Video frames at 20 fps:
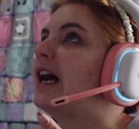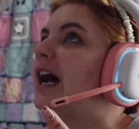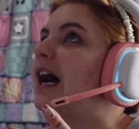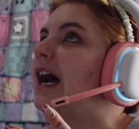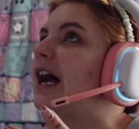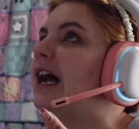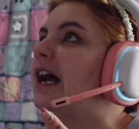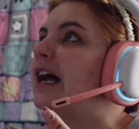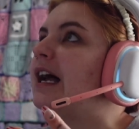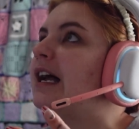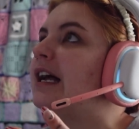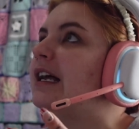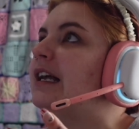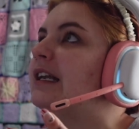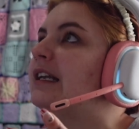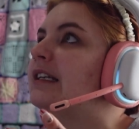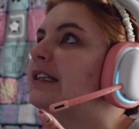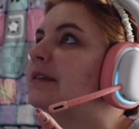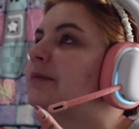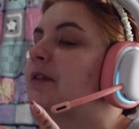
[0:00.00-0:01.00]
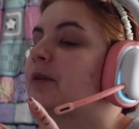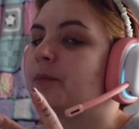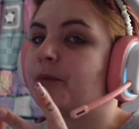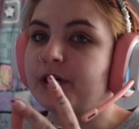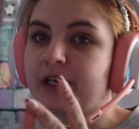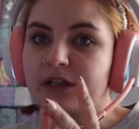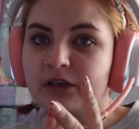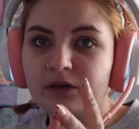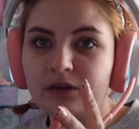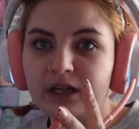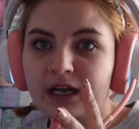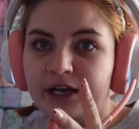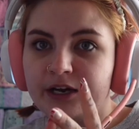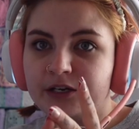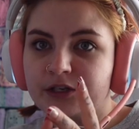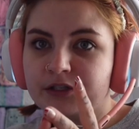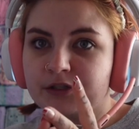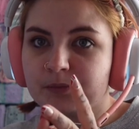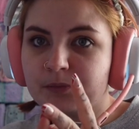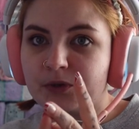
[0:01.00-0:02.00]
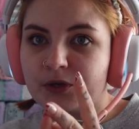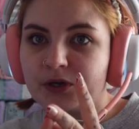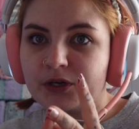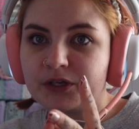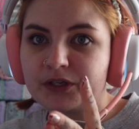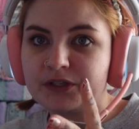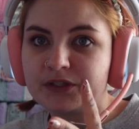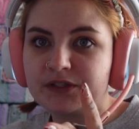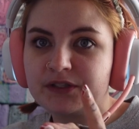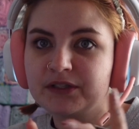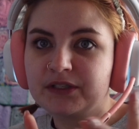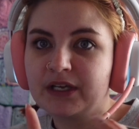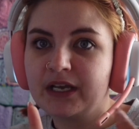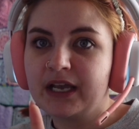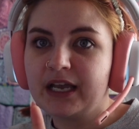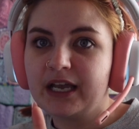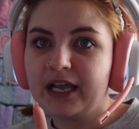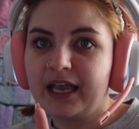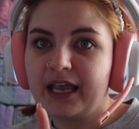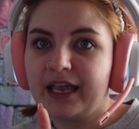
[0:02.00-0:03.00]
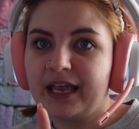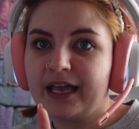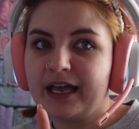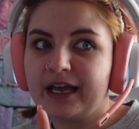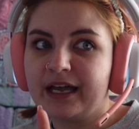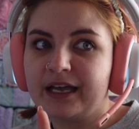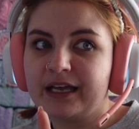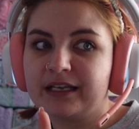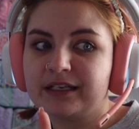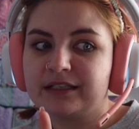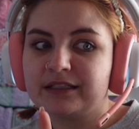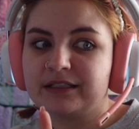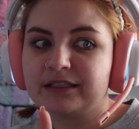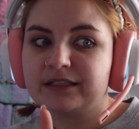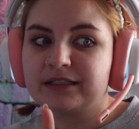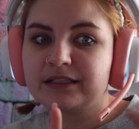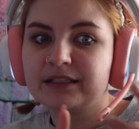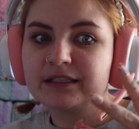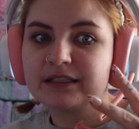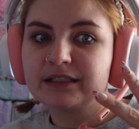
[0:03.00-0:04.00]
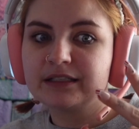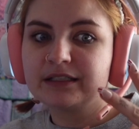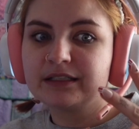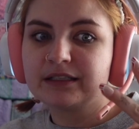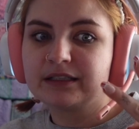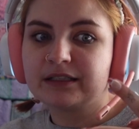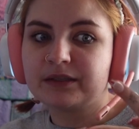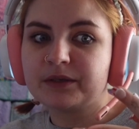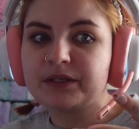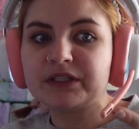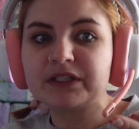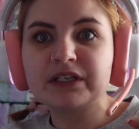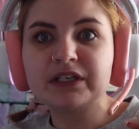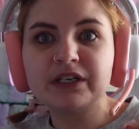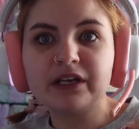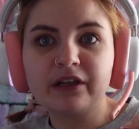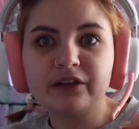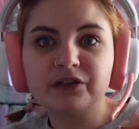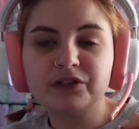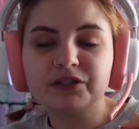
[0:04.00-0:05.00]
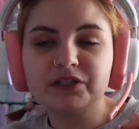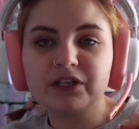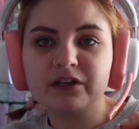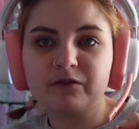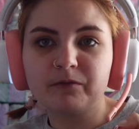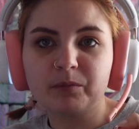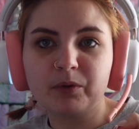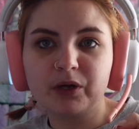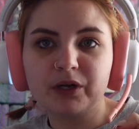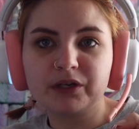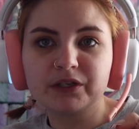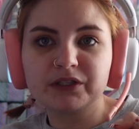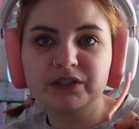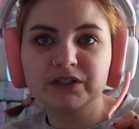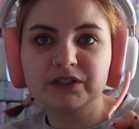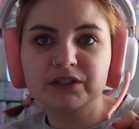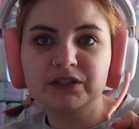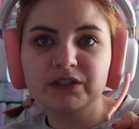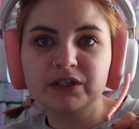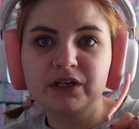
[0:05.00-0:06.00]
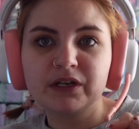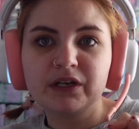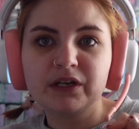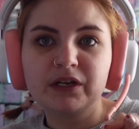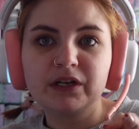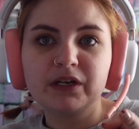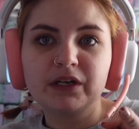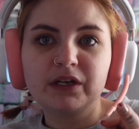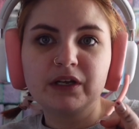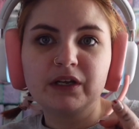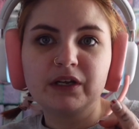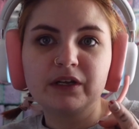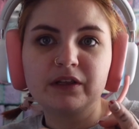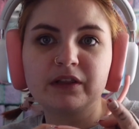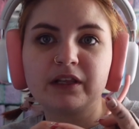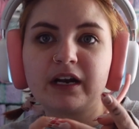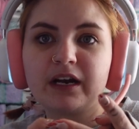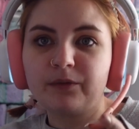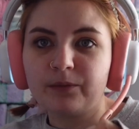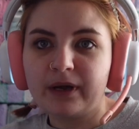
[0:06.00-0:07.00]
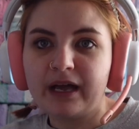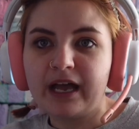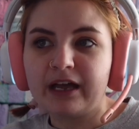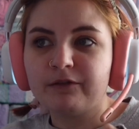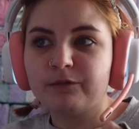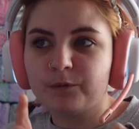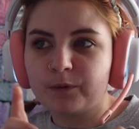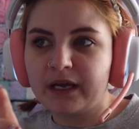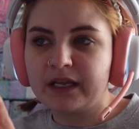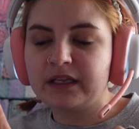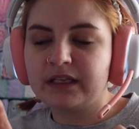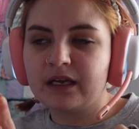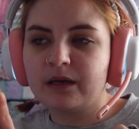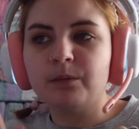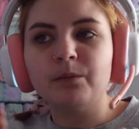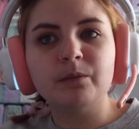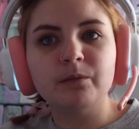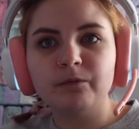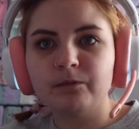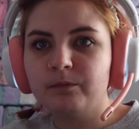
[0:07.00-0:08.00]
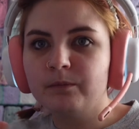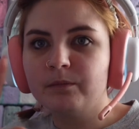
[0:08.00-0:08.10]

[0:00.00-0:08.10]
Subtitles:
and the Pretty Little Liars books, and there's another set of books that I've read them